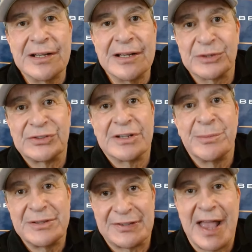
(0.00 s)
is what you're
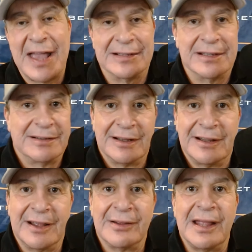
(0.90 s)
going to be saying
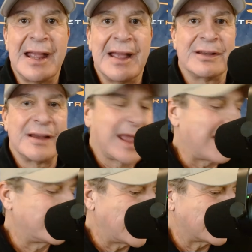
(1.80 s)
after
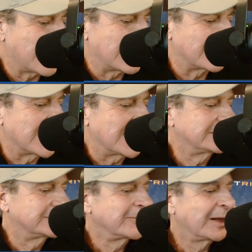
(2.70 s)
having that guy
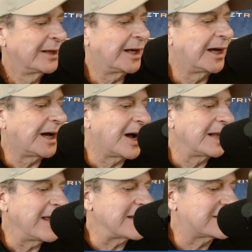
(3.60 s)
around. All
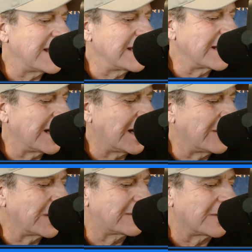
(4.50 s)
right, last thing I
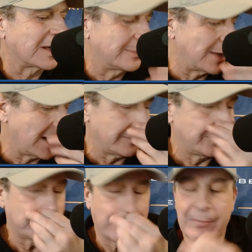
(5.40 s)
want to talk about,
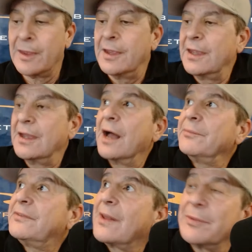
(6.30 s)

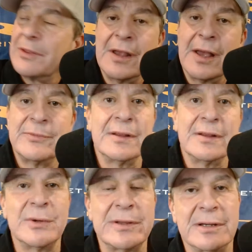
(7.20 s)
something I'm
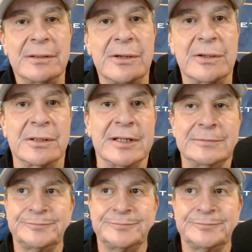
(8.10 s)
dealing with here locally.